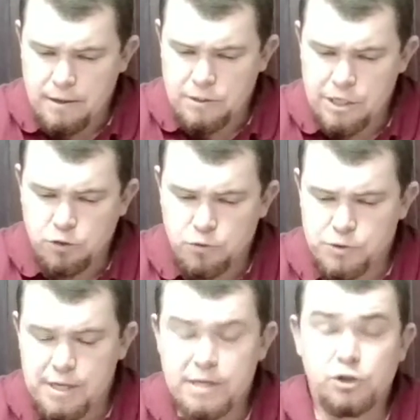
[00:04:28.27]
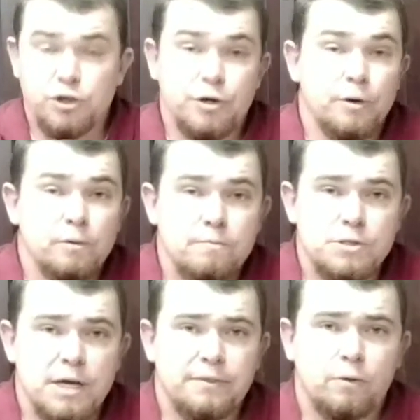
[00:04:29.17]
Teachers each year
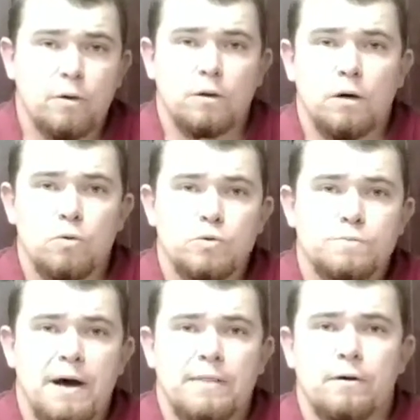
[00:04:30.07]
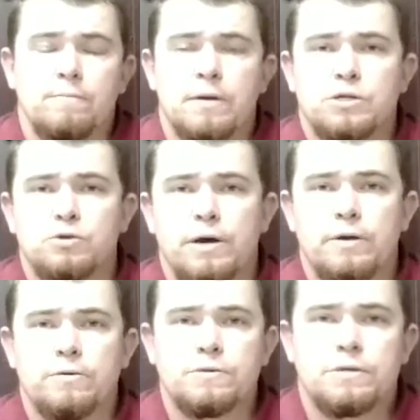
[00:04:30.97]
set their own goals by their
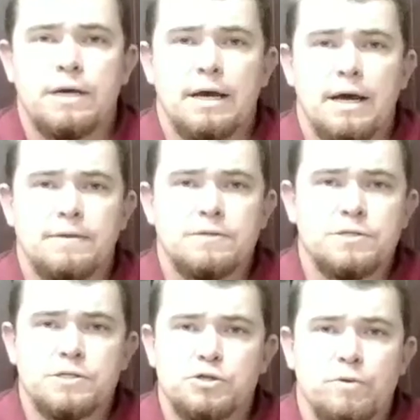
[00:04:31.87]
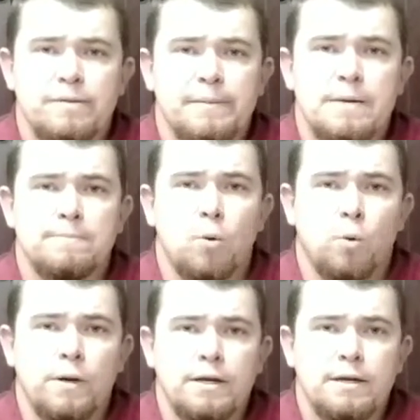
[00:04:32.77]
administrators, and this is extremely
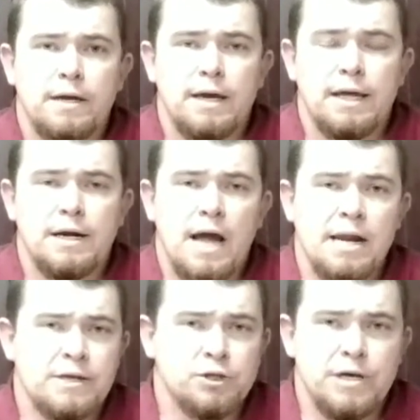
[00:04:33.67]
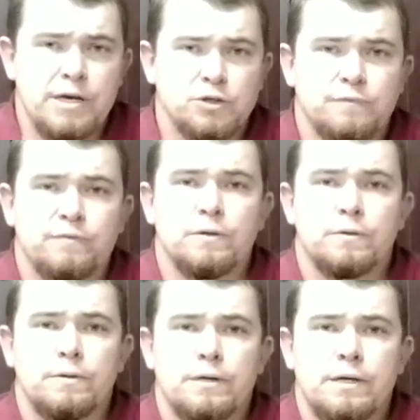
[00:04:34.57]
important in a non-education
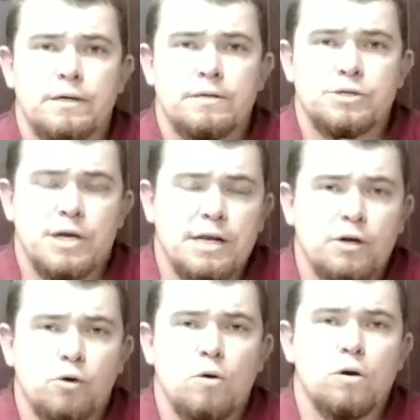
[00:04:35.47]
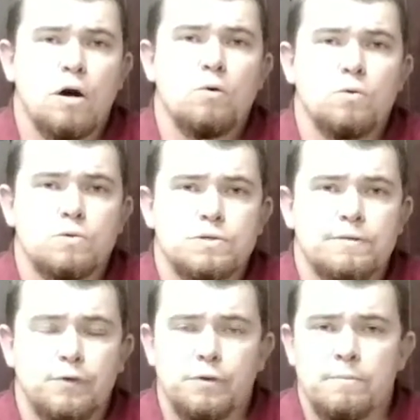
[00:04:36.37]
field. Setting your own goals.
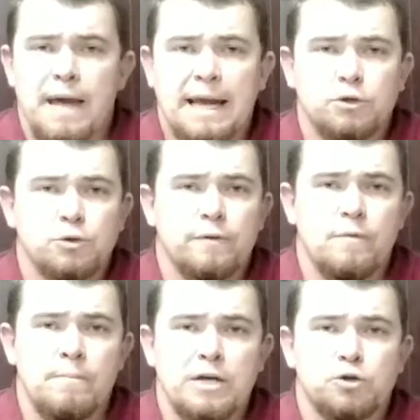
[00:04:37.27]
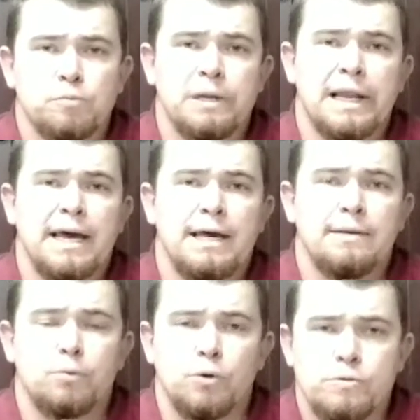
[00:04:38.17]
If you're the manager of a major
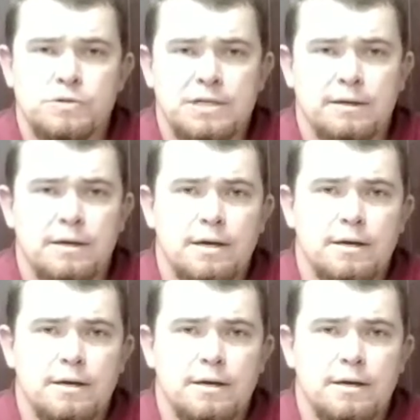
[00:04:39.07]
plant producing